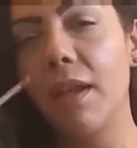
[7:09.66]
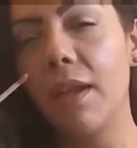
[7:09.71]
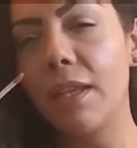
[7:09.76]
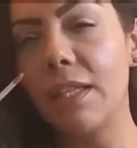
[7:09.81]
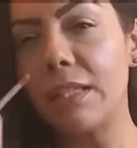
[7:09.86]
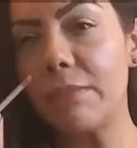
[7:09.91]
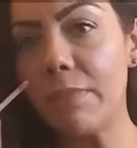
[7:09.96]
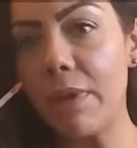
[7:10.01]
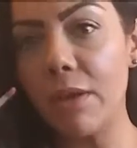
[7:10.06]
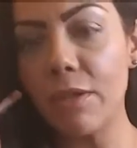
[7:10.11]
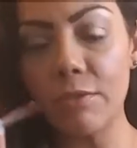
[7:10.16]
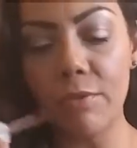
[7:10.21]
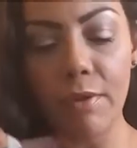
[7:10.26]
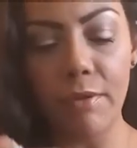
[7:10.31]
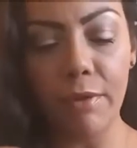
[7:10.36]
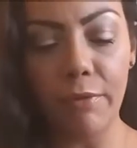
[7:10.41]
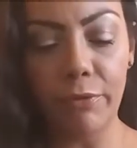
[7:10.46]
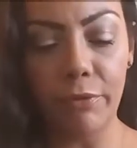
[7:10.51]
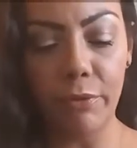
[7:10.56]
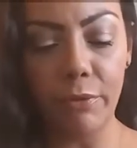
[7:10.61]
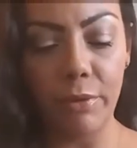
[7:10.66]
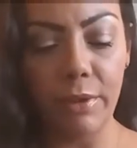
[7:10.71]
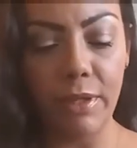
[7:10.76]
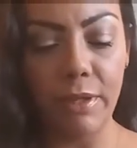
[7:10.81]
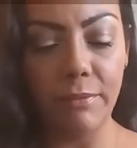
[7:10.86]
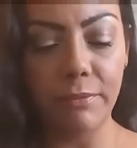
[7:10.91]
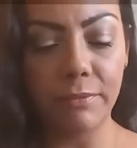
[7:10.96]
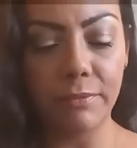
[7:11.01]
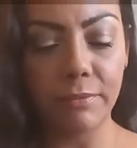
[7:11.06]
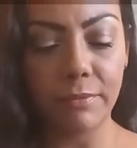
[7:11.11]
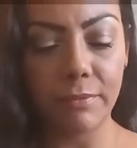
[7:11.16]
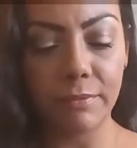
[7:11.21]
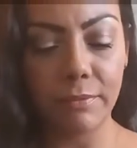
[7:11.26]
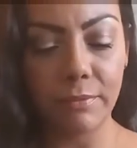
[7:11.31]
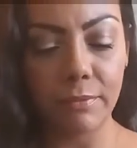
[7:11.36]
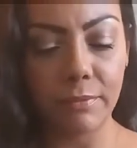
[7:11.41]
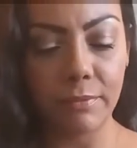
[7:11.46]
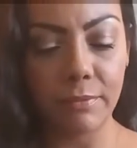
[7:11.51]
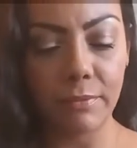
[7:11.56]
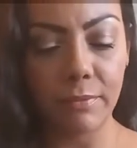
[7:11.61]
It smells very fruity.
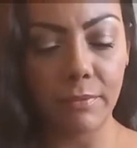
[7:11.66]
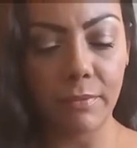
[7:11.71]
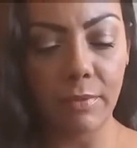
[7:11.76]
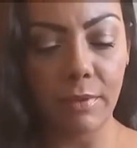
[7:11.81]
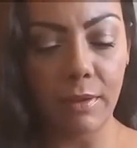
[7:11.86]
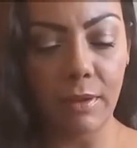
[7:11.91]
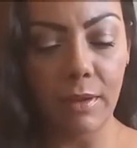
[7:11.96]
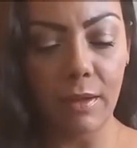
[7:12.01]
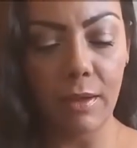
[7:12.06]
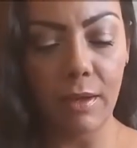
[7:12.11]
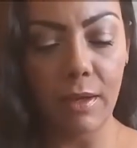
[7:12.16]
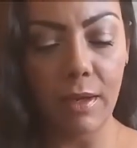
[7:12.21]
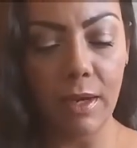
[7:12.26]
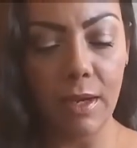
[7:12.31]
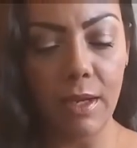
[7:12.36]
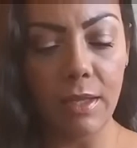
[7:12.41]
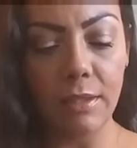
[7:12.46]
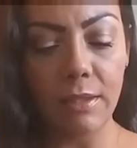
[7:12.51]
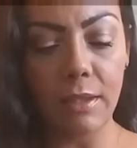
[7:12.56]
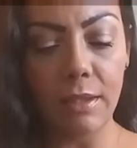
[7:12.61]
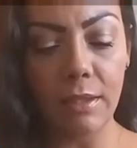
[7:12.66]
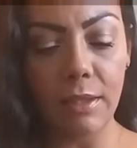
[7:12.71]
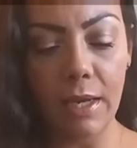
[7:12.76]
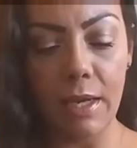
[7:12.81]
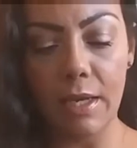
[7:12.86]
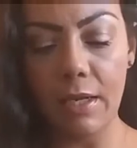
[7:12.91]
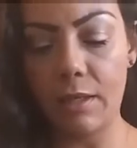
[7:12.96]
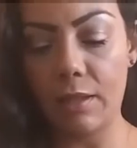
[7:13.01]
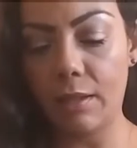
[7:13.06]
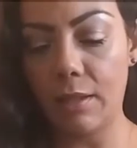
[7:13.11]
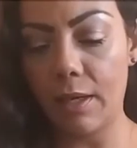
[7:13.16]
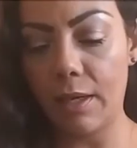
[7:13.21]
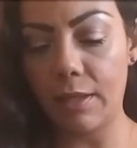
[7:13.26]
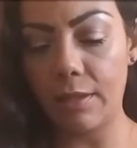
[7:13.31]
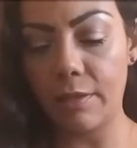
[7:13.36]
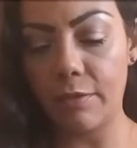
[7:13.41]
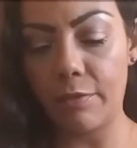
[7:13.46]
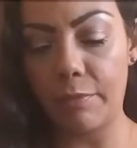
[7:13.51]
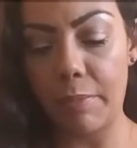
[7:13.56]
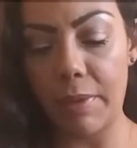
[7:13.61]
It's a light
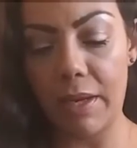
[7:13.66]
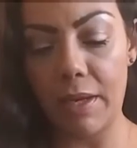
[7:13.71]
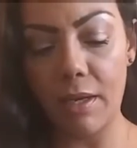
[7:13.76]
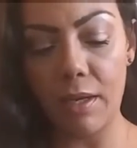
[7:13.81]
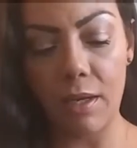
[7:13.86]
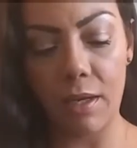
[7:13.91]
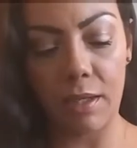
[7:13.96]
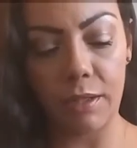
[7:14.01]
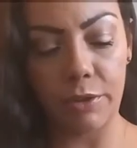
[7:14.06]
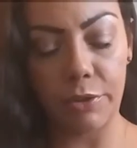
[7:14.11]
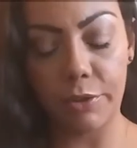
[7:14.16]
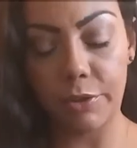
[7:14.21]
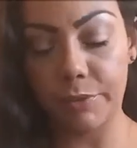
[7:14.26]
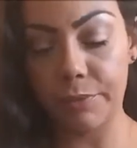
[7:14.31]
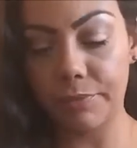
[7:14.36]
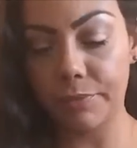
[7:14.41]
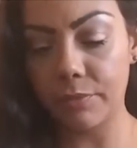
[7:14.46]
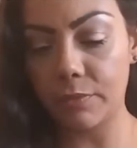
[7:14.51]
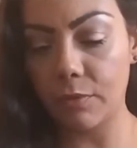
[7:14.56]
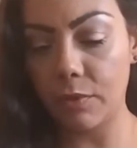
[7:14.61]
kind of pink color.